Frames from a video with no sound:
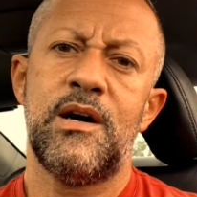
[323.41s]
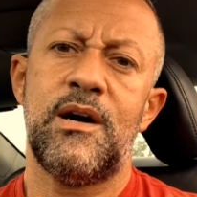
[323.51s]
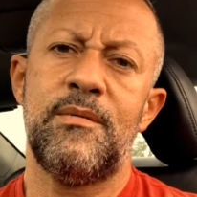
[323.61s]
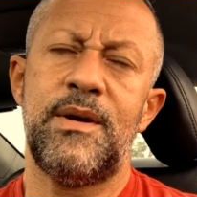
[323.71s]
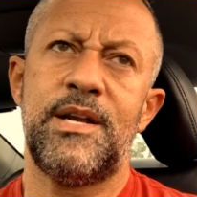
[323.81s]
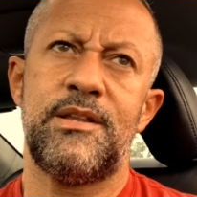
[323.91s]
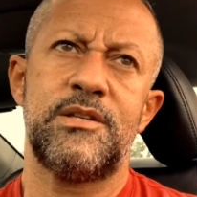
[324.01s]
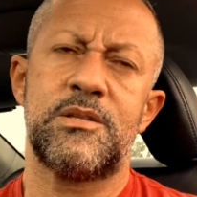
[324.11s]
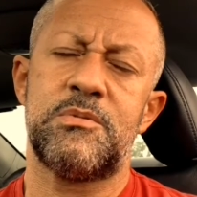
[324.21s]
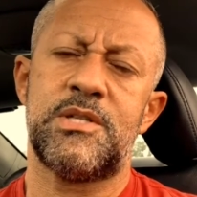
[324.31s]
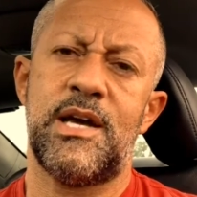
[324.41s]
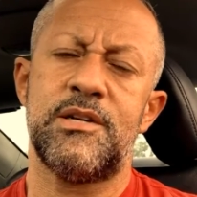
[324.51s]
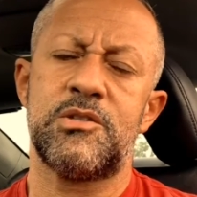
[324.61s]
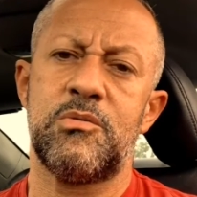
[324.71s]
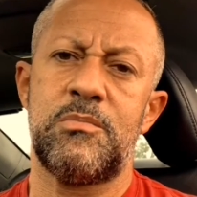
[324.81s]
anything
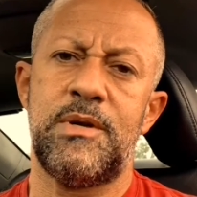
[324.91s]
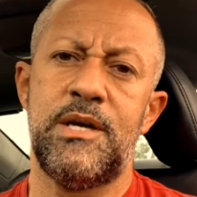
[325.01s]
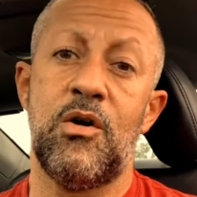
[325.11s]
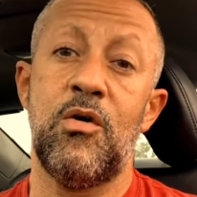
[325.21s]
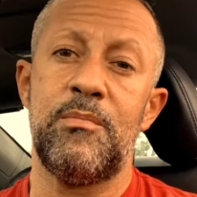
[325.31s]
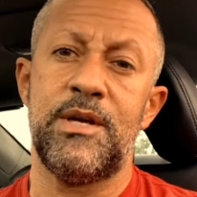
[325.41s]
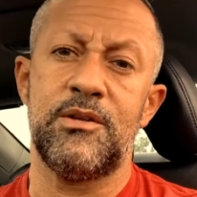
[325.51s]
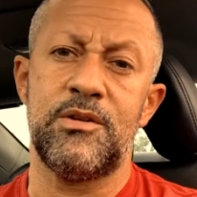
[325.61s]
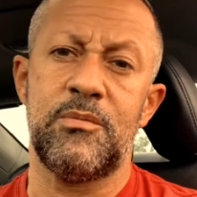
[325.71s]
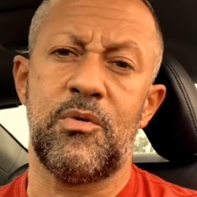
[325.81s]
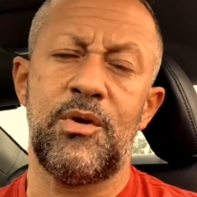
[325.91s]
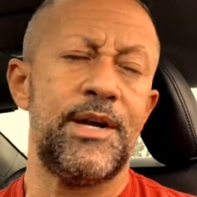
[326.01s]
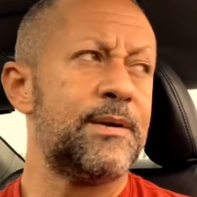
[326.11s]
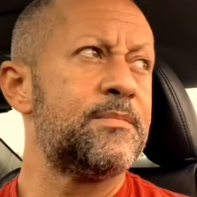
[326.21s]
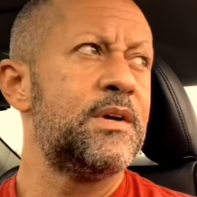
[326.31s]
substantial, would be oatmeal in the
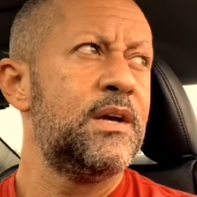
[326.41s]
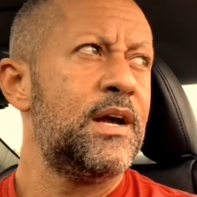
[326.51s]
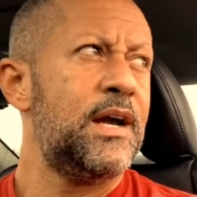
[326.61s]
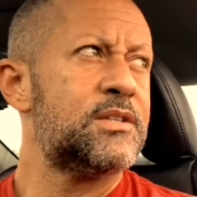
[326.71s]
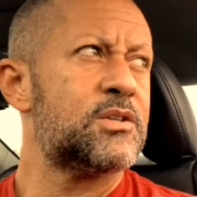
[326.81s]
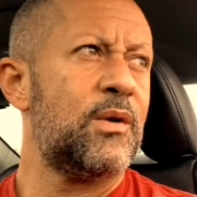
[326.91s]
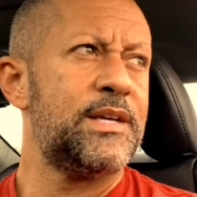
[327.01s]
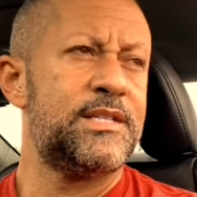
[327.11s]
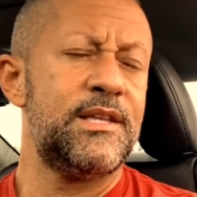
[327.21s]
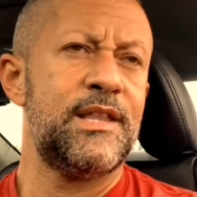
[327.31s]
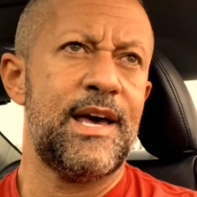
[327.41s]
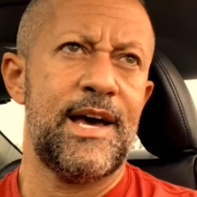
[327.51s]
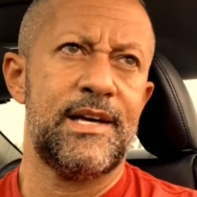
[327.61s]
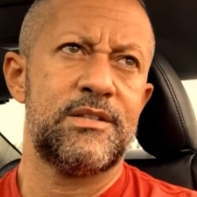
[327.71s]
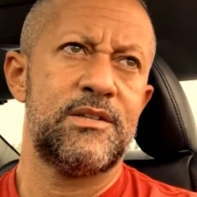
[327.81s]
morning. And so I did
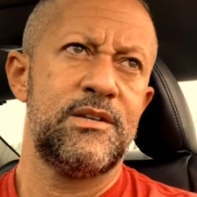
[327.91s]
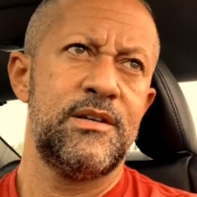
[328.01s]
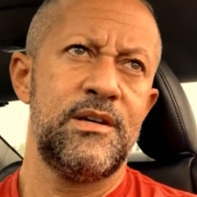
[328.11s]
that,